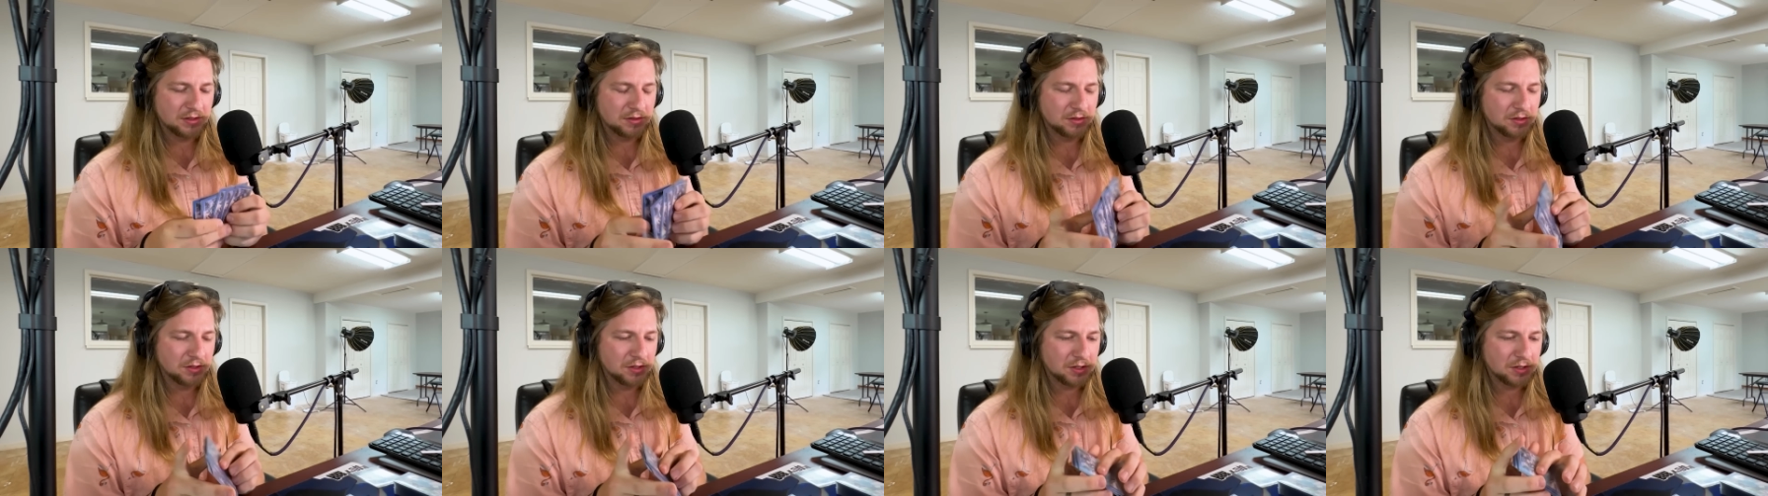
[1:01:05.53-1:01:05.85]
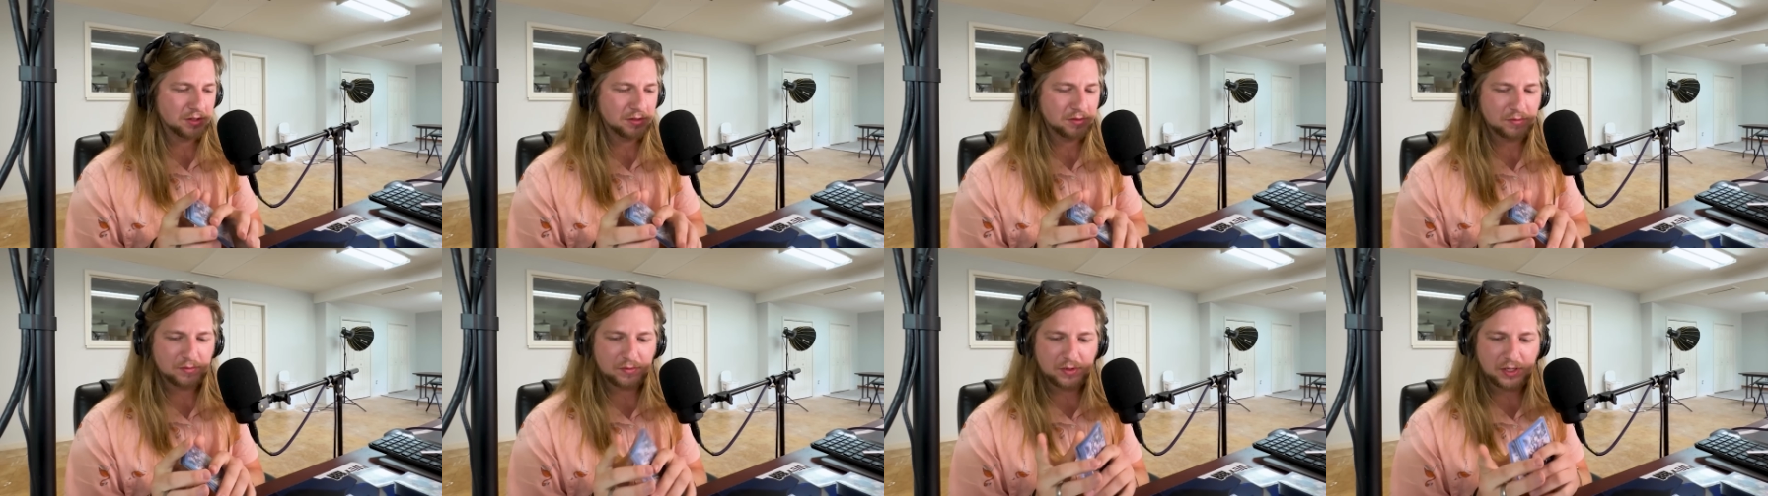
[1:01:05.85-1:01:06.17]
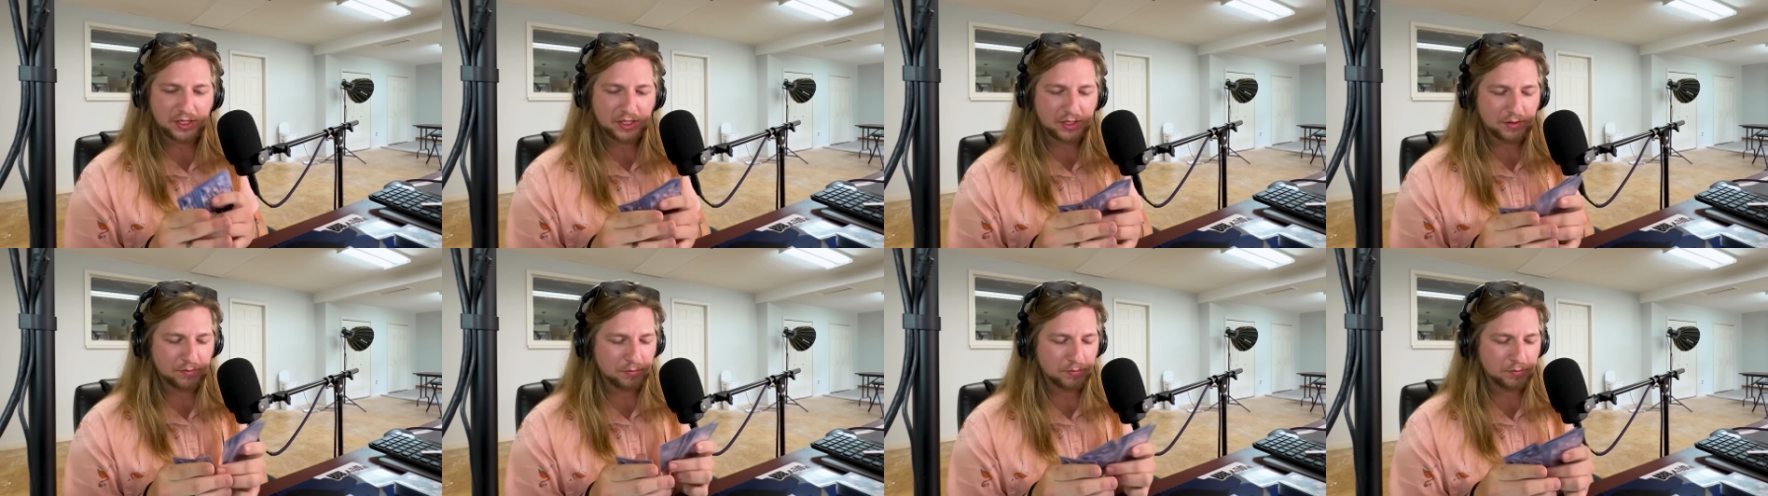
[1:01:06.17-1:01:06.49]
took
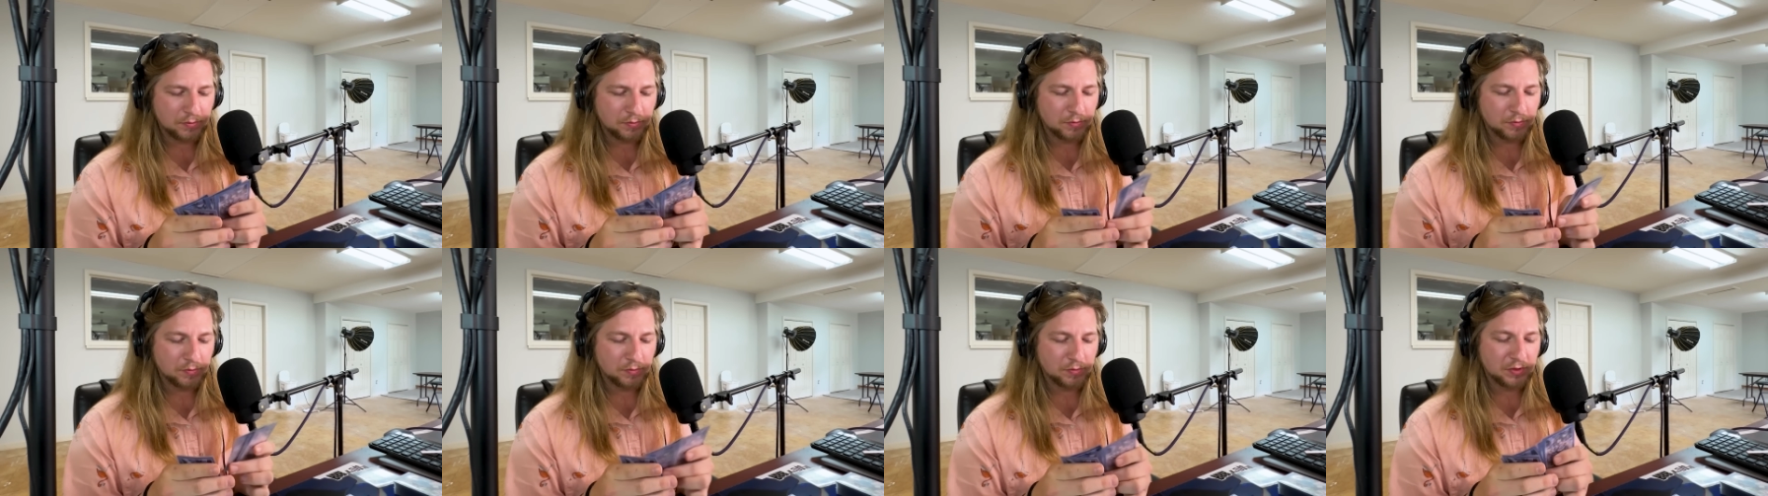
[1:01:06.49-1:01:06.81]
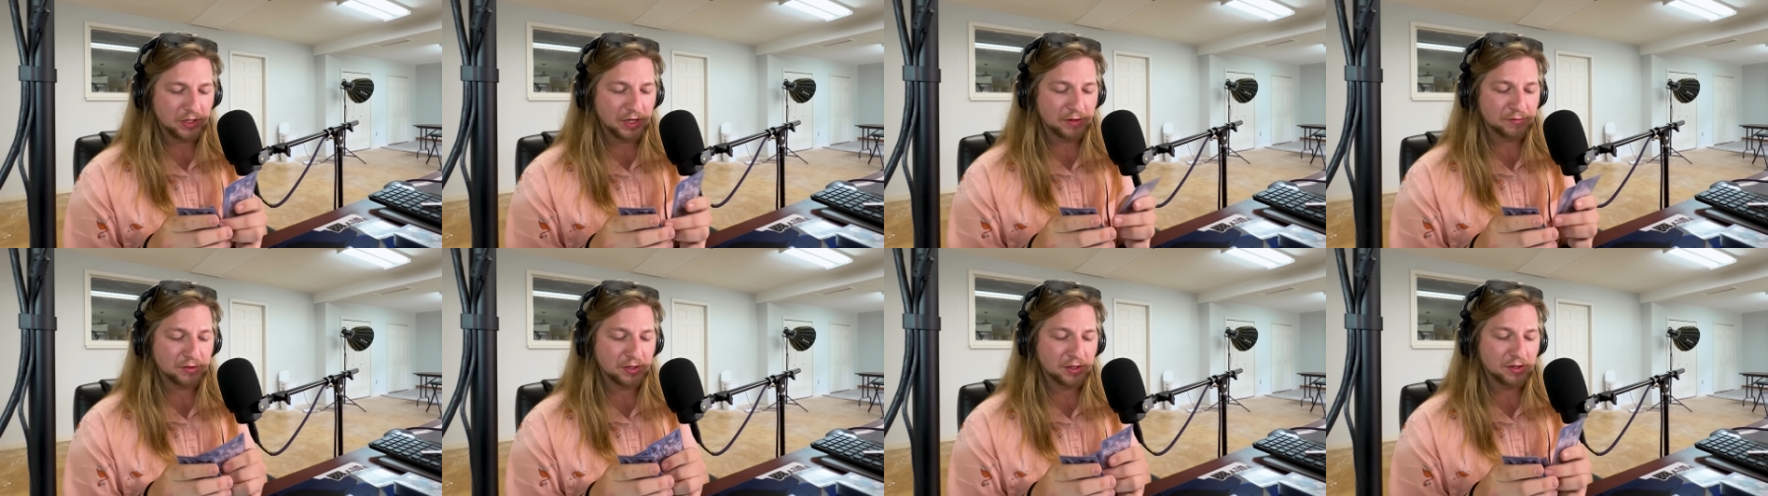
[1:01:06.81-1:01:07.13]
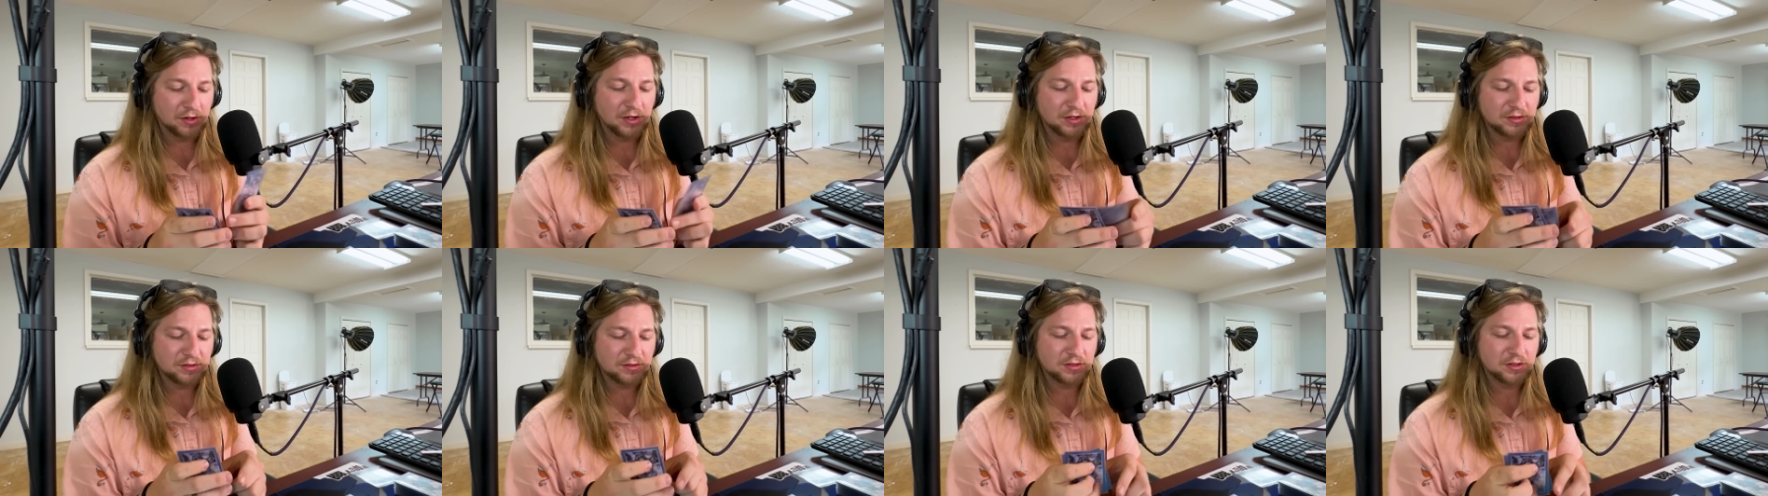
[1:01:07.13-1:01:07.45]
and definitely
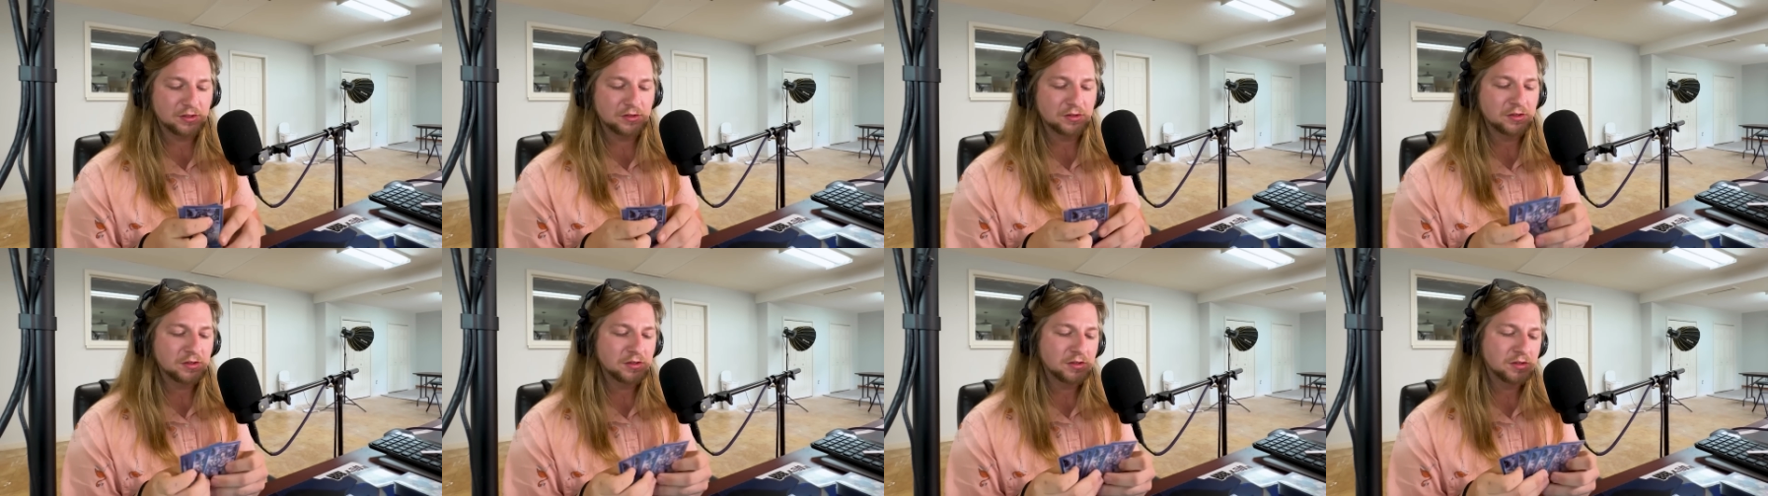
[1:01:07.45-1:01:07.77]
lost to.